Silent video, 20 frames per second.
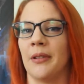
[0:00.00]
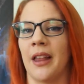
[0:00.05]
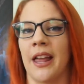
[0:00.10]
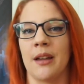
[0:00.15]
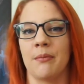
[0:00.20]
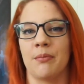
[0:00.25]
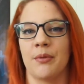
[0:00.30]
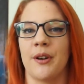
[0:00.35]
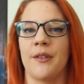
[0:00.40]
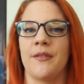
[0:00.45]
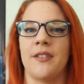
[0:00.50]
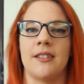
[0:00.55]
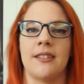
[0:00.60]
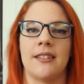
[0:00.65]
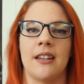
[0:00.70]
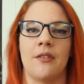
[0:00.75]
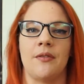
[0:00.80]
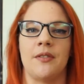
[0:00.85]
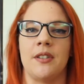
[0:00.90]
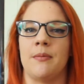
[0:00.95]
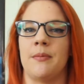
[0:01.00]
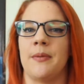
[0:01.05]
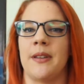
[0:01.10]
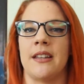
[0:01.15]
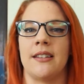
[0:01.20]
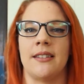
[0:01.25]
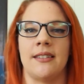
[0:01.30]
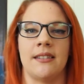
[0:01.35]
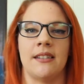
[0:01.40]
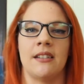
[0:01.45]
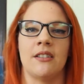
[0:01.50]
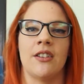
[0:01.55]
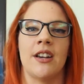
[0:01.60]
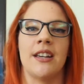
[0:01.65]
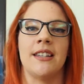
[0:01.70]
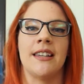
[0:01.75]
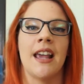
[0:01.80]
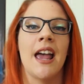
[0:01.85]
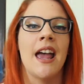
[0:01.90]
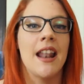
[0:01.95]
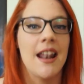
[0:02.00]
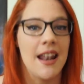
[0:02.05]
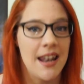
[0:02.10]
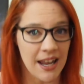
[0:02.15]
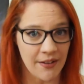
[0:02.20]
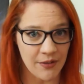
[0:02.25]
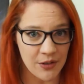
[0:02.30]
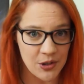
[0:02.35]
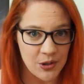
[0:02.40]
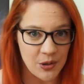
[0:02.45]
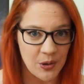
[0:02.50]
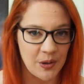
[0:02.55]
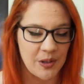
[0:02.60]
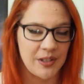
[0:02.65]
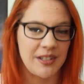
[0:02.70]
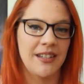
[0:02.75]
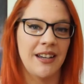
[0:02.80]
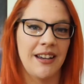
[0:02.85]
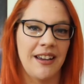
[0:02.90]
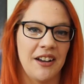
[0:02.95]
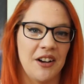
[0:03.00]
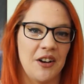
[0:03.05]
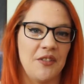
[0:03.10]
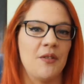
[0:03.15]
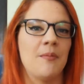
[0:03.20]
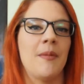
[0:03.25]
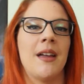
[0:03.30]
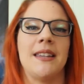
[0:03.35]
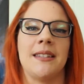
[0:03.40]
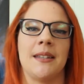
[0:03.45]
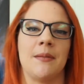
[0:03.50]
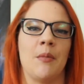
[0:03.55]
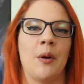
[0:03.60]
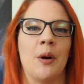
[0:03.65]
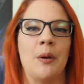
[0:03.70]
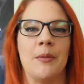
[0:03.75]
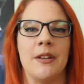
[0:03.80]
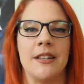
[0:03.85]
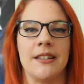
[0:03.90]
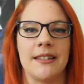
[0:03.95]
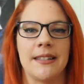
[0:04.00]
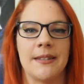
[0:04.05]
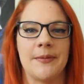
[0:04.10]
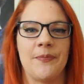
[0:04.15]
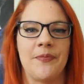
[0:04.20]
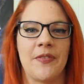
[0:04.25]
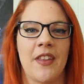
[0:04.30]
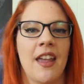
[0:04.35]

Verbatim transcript: Black proved itself to be a series never short of amazing moments.